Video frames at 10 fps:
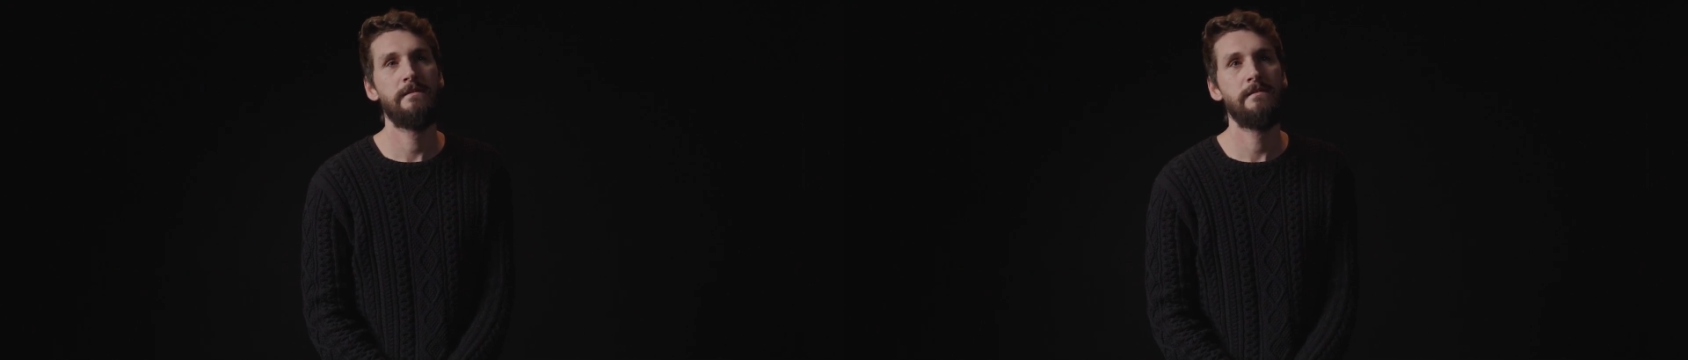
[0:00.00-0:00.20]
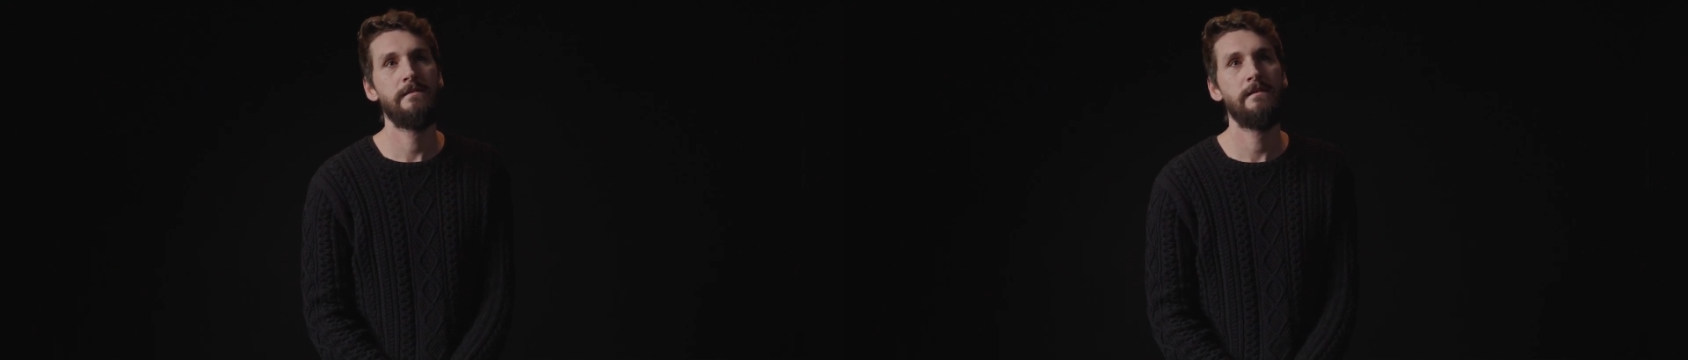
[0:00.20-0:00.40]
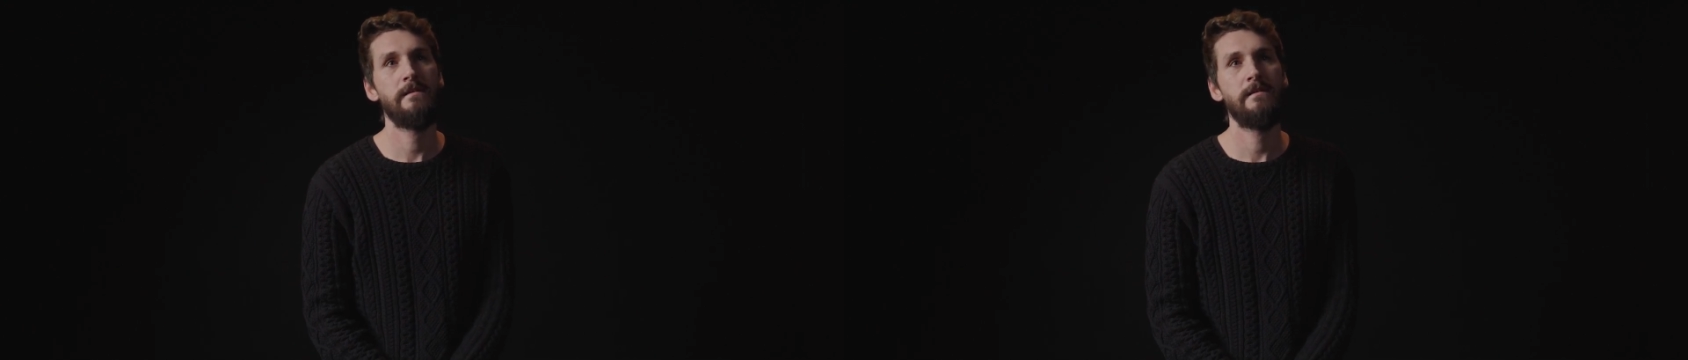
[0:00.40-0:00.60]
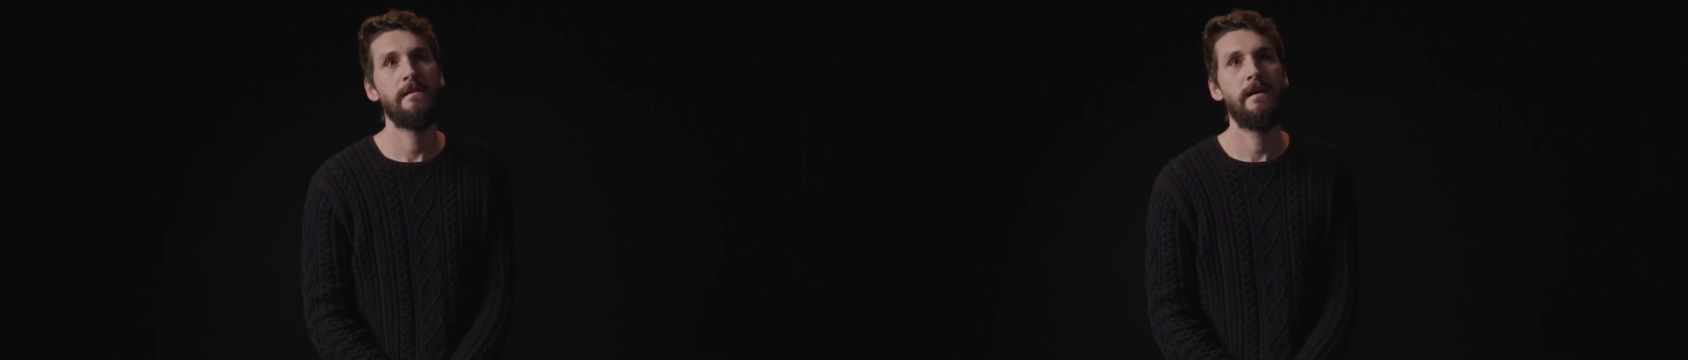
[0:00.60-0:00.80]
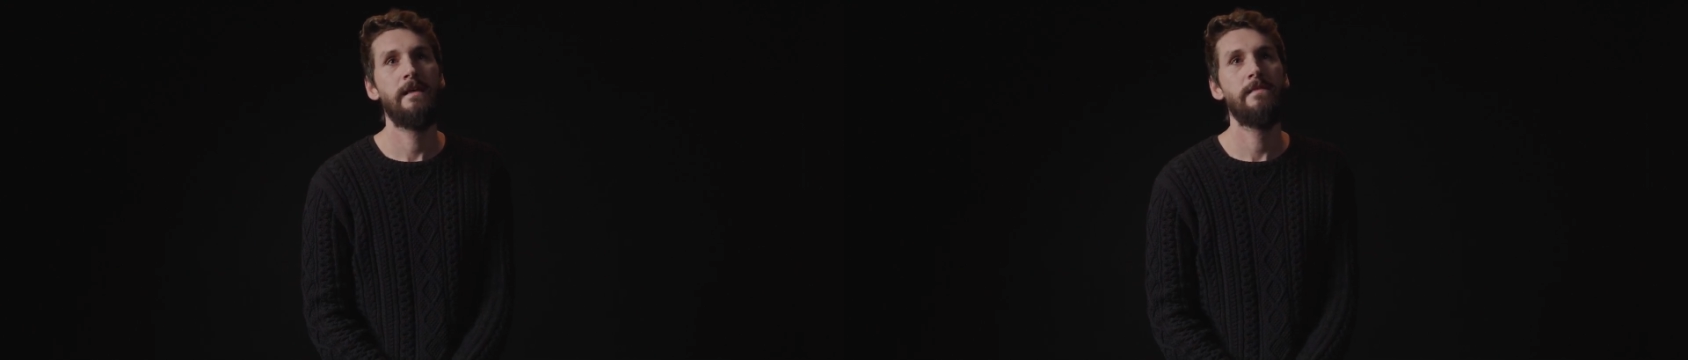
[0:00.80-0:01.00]

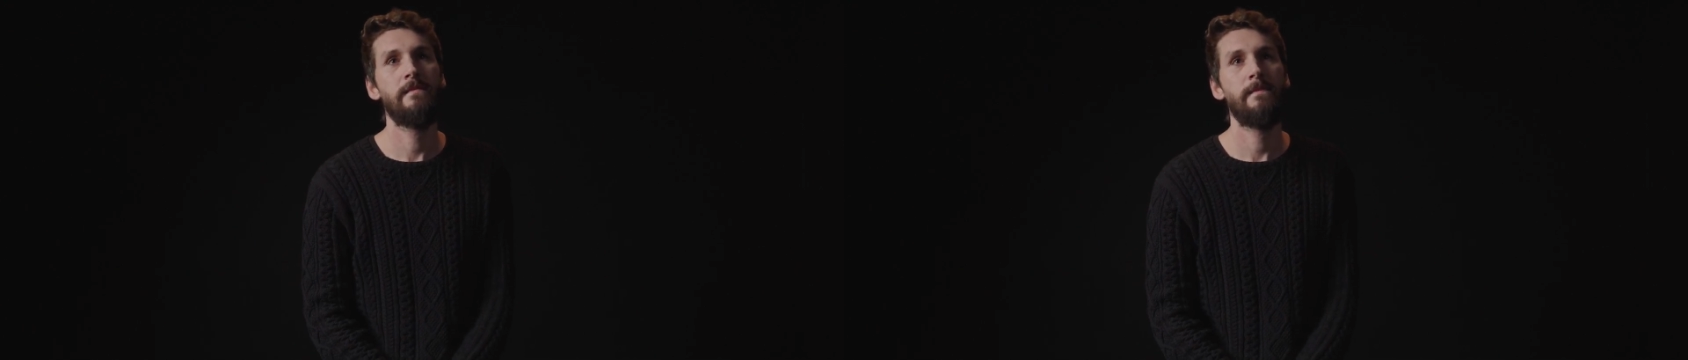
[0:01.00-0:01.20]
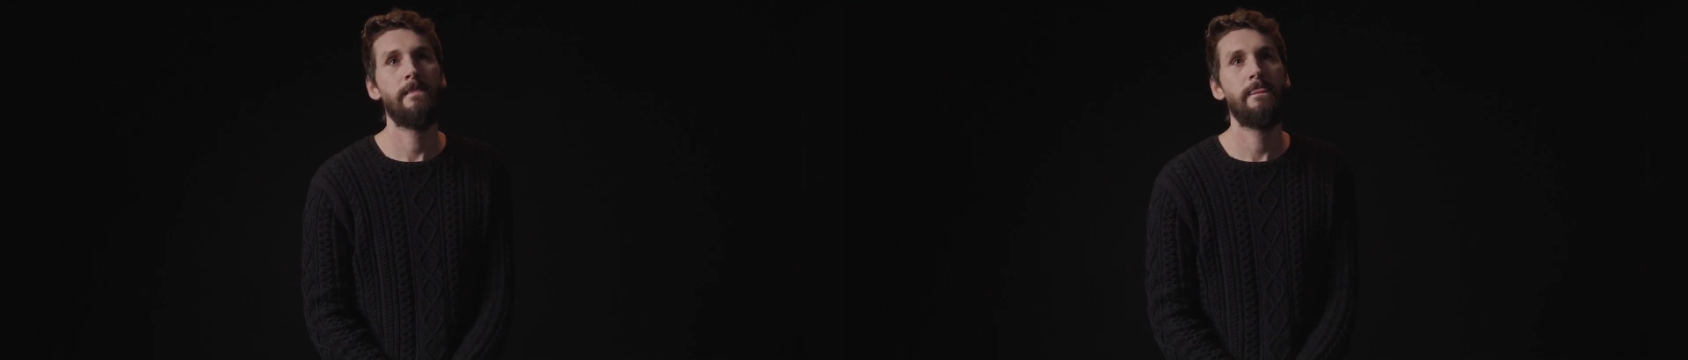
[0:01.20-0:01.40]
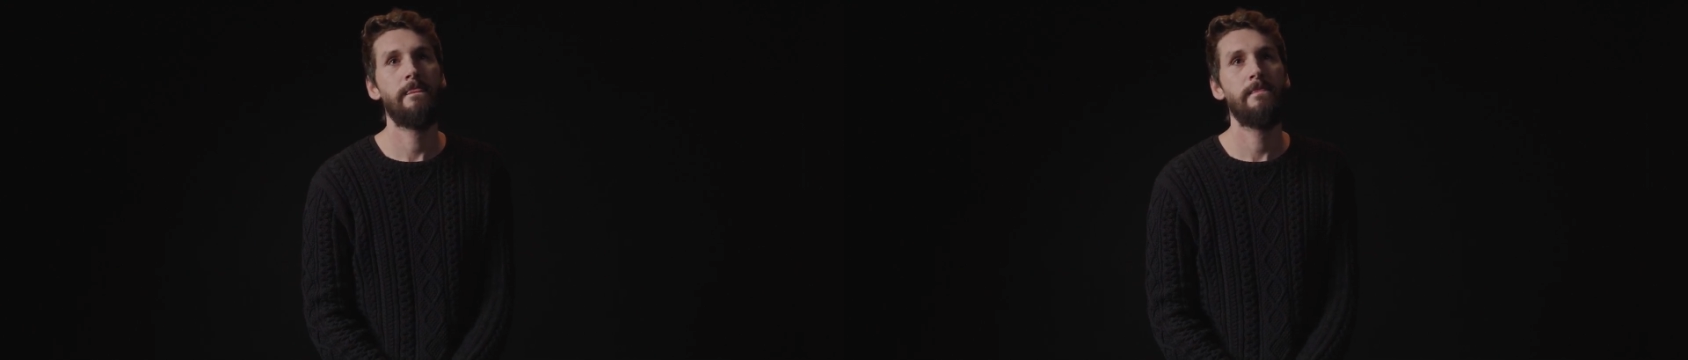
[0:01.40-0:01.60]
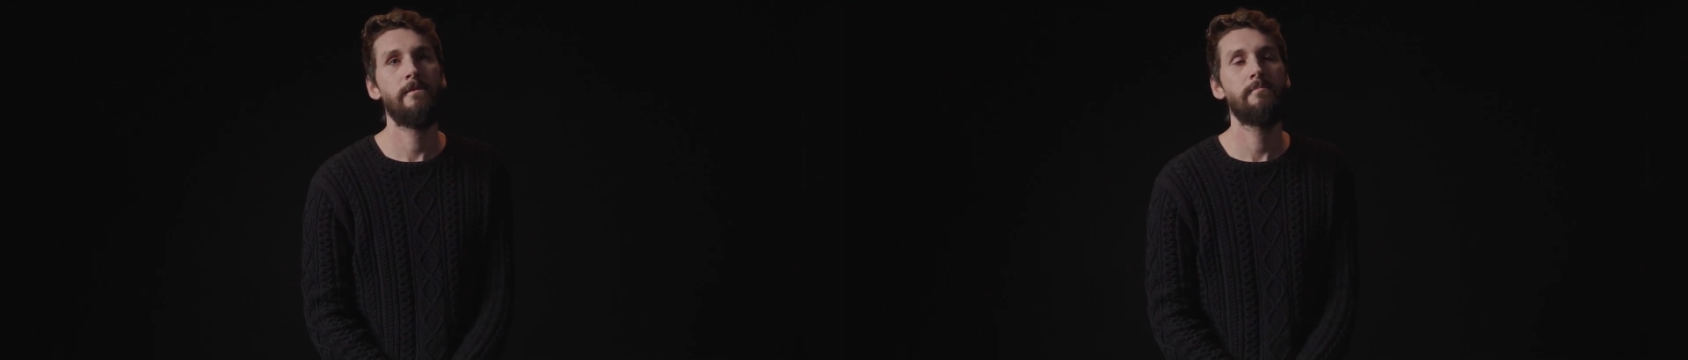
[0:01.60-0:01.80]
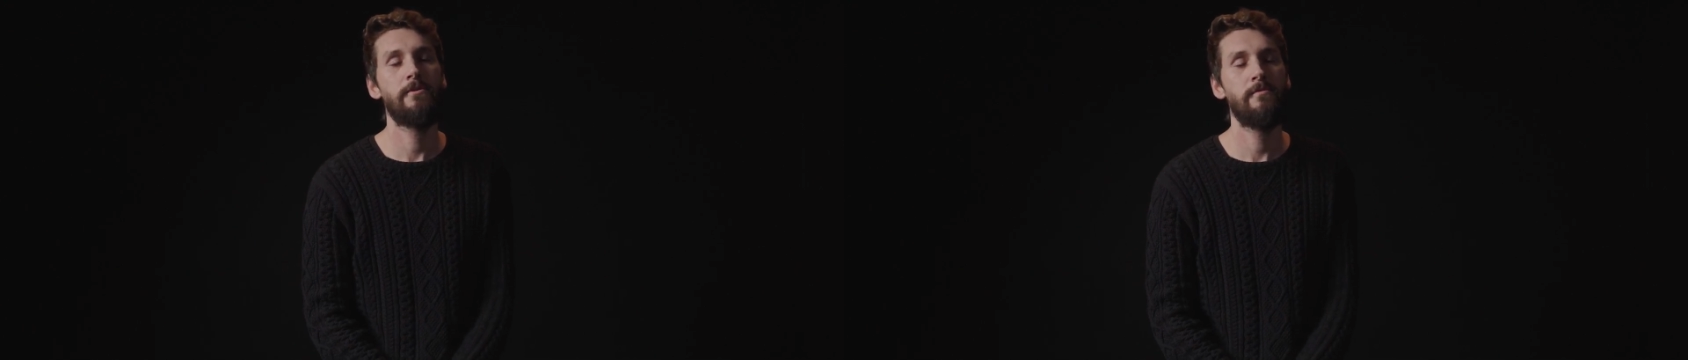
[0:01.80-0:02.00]
the
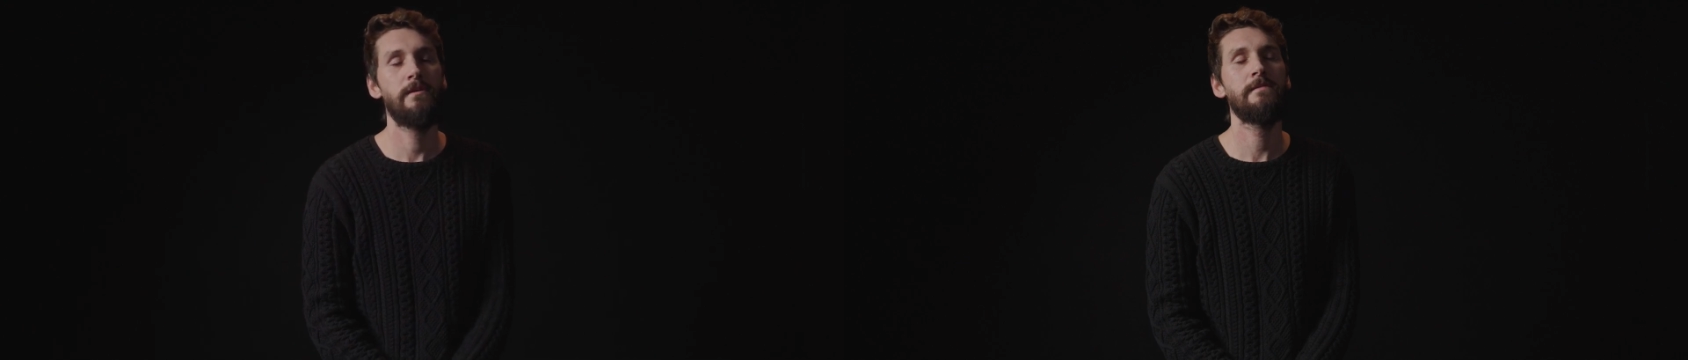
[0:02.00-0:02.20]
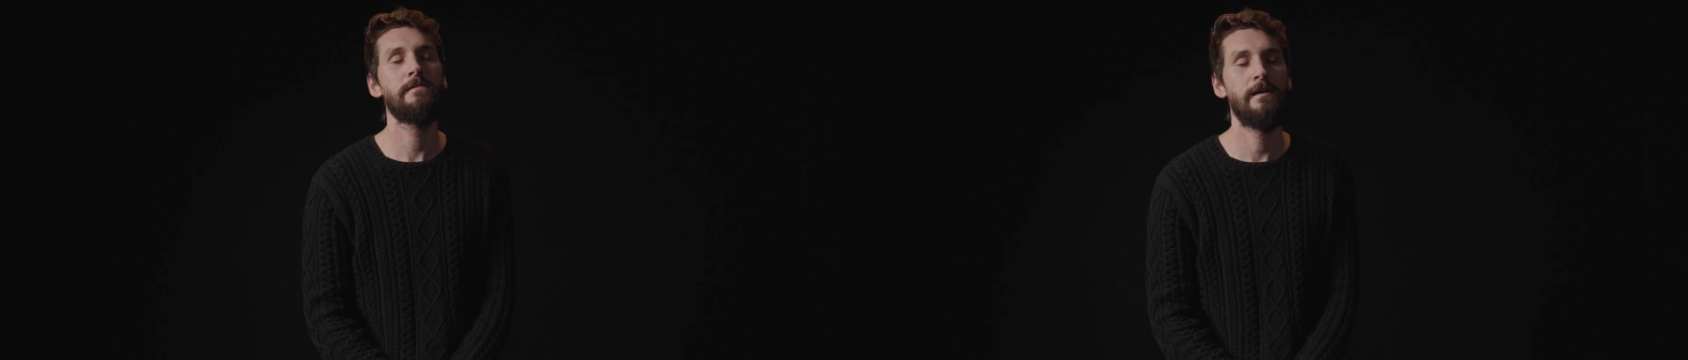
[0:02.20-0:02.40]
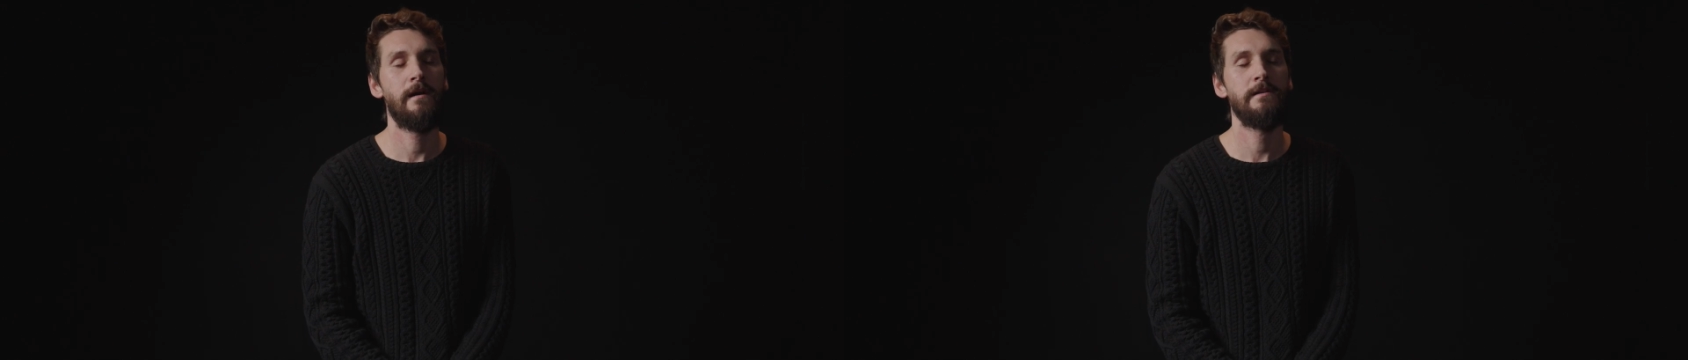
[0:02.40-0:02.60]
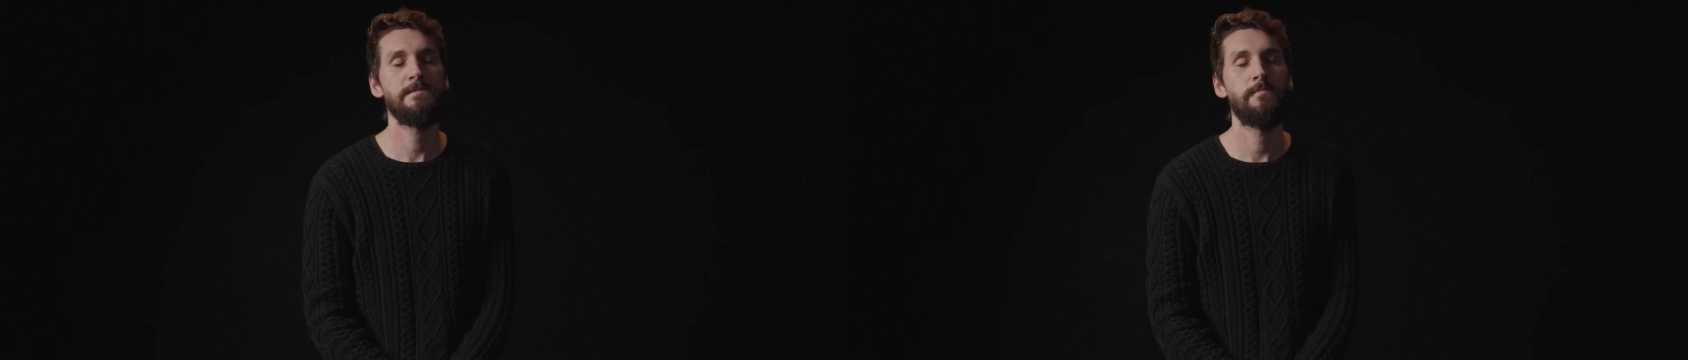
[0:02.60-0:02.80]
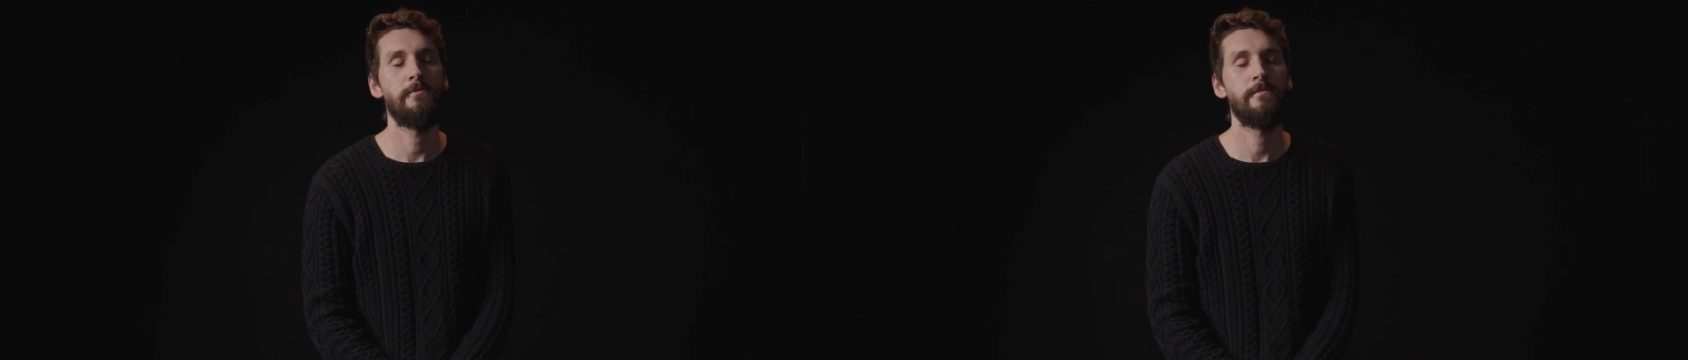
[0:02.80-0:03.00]
beauty of the
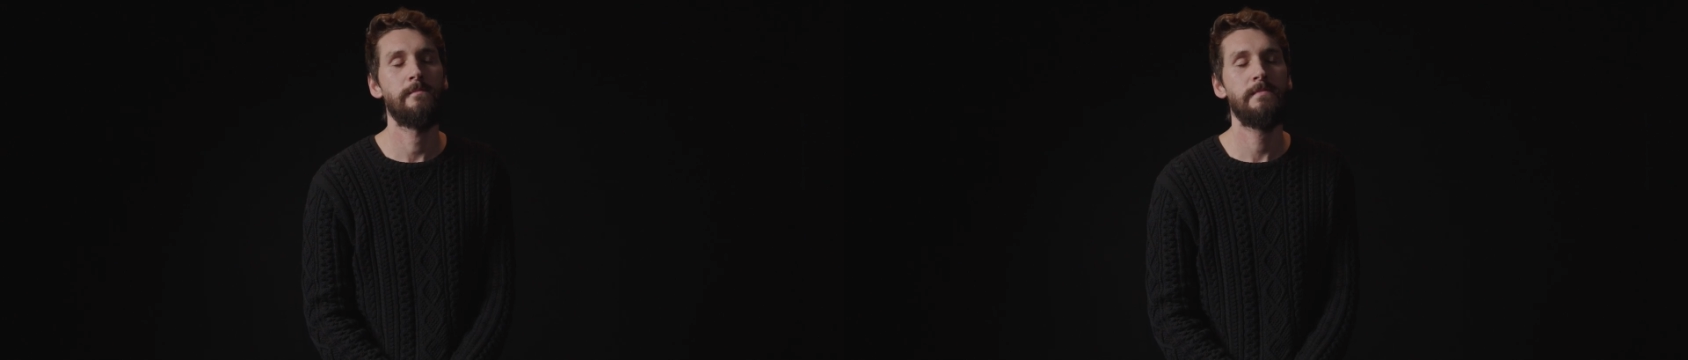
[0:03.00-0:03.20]
gospel